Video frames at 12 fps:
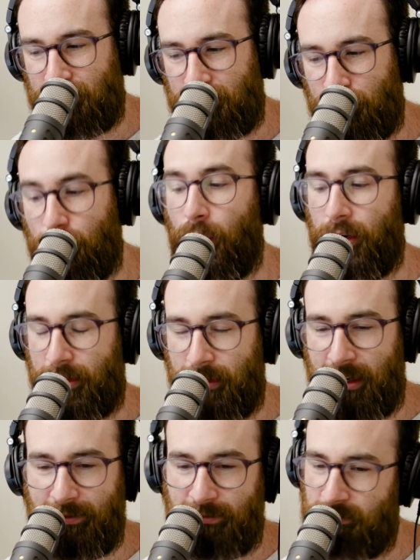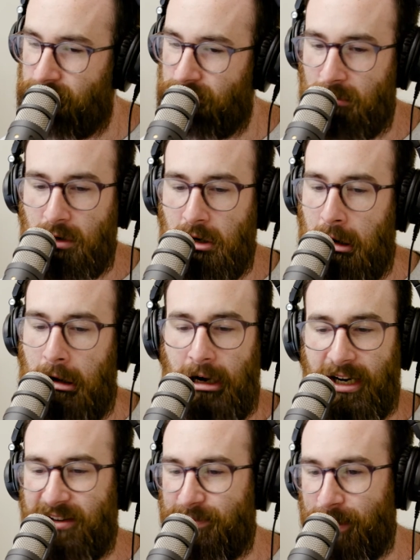what I've
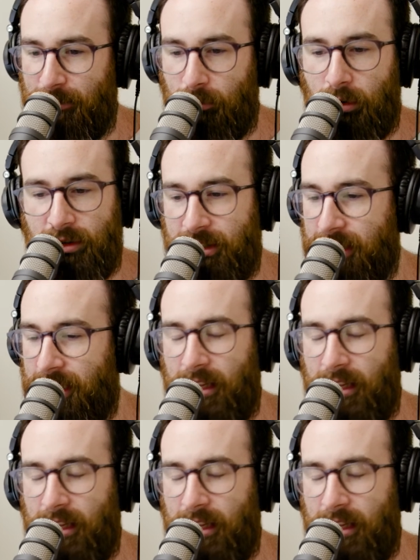kind of been watching.